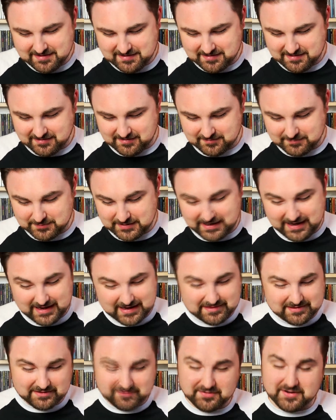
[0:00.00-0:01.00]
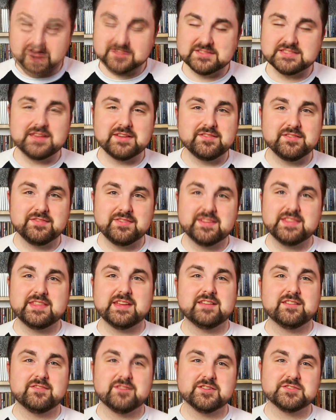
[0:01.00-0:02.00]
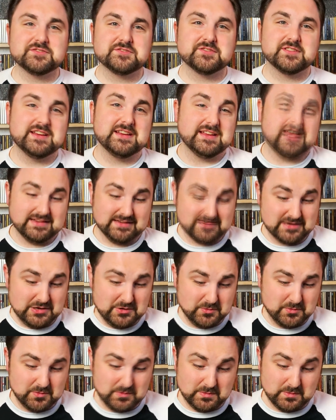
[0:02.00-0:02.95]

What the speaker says: But hey, they figured 75th anniversary, go